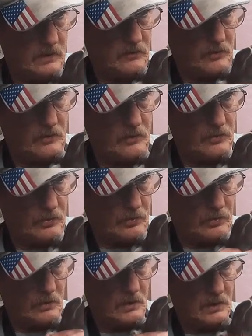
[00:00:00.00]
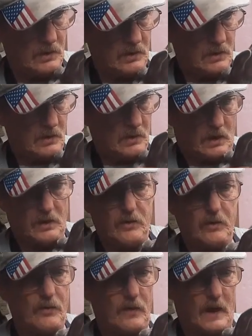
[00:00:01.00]
introduce a
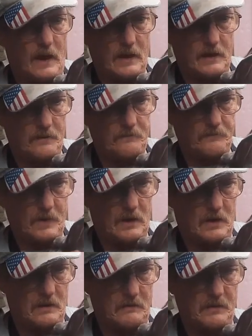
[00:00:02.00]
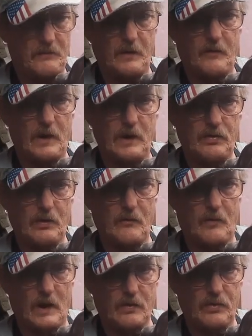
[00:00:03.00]
new line, if you're raising
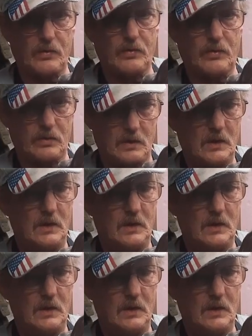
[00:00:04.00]
Rexes,